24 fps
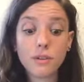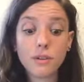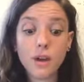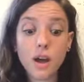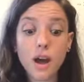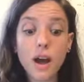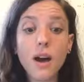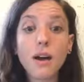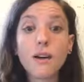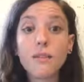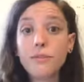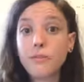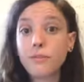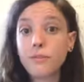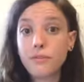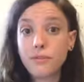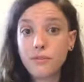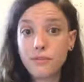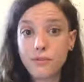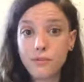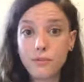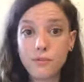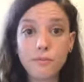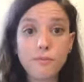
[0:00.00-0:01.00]
of
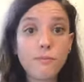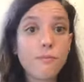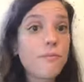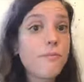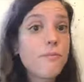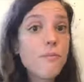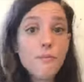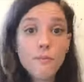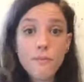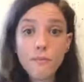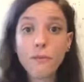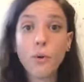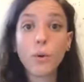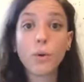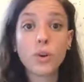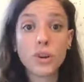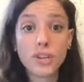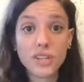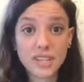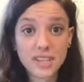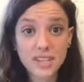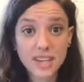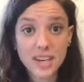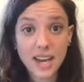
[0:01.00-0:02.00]

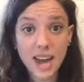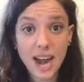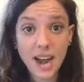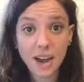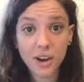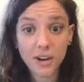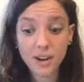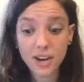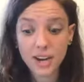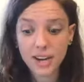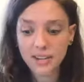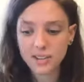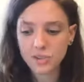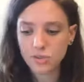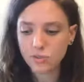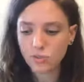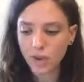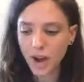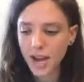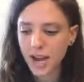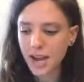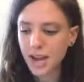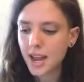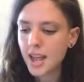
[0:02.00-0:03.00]
forested areas,
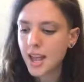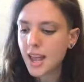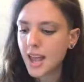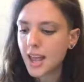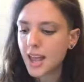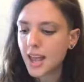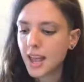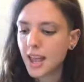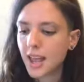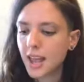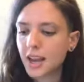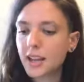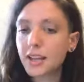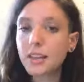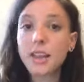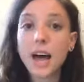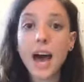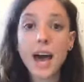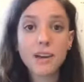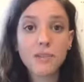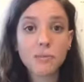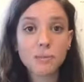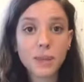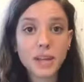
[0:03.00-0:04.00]
right? In a
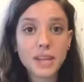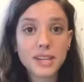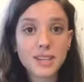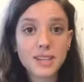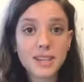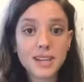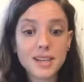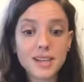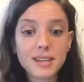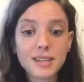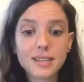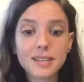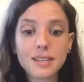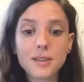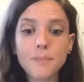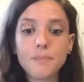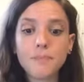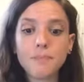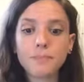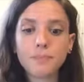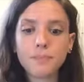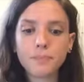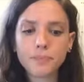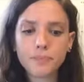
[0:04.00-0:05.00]
lot of places
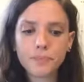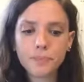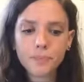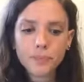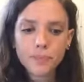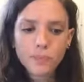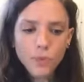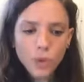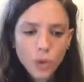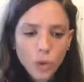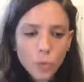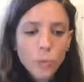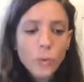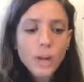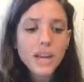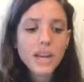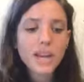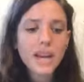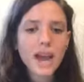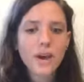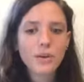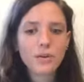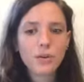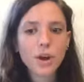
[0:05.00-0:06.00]
we
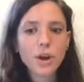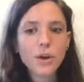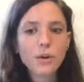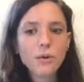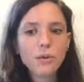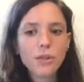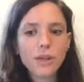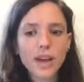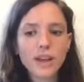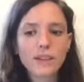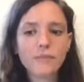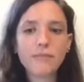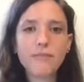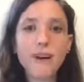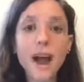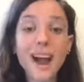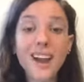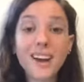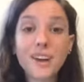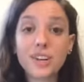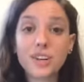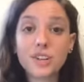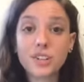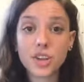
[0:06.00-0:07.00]
now know that
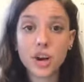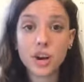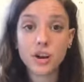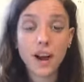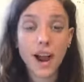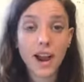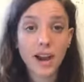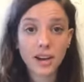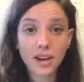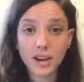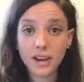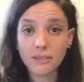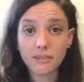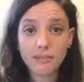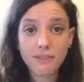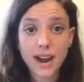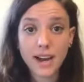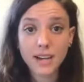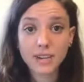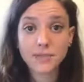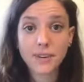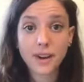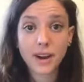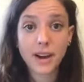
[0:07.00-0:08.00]
fires are, are, in
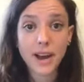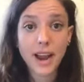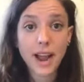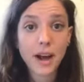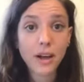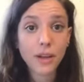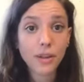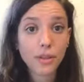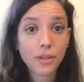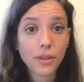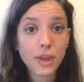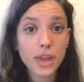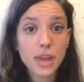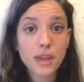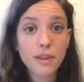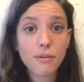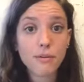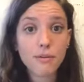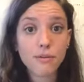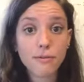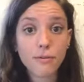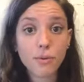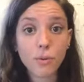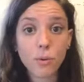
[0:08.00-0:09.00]
fact very healthy
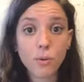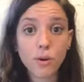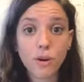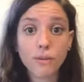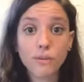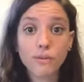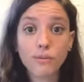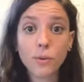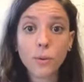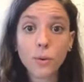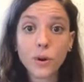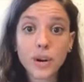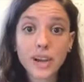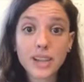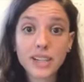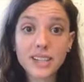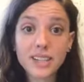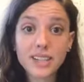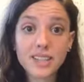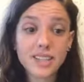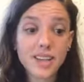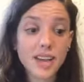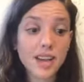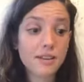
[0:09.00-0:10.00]
for
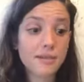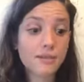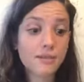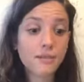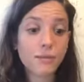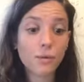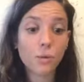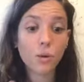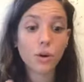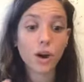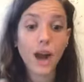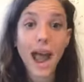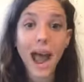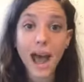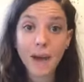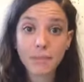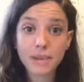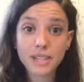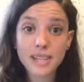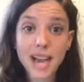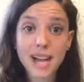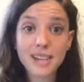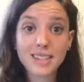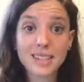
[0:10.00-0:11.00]
forests and for
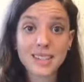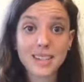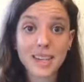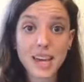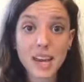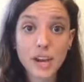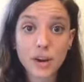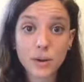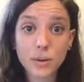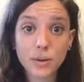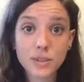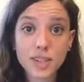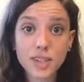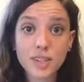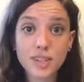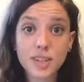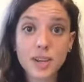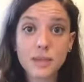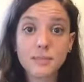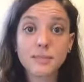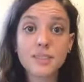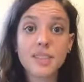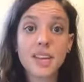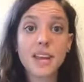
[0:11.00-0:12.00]
habitats and
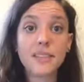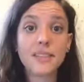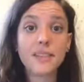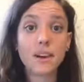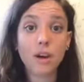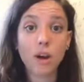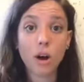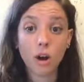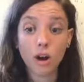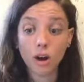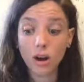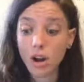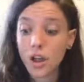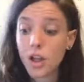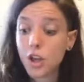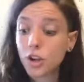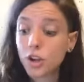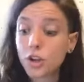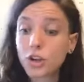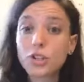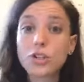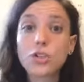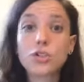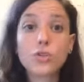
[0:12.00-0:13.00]
ecosystems and there are
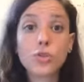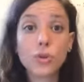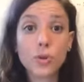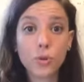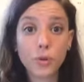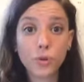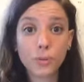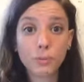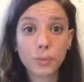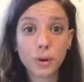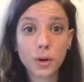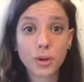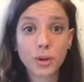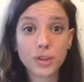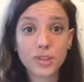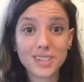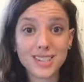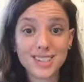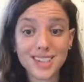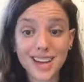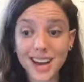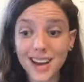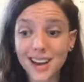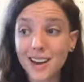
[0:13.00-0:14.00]
controlled burns
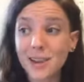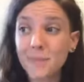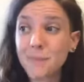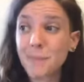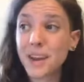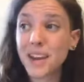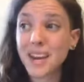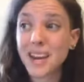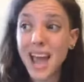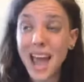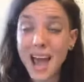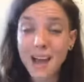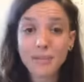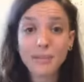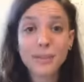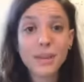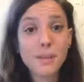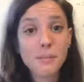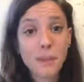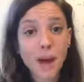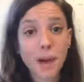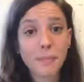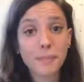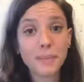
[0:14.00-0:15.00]
done but in heavily
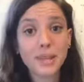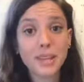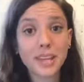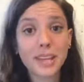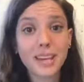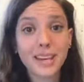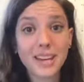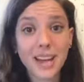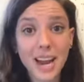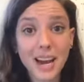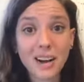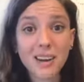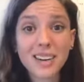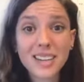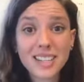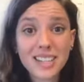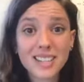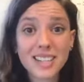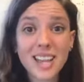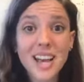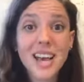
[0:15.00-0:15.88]
populated areas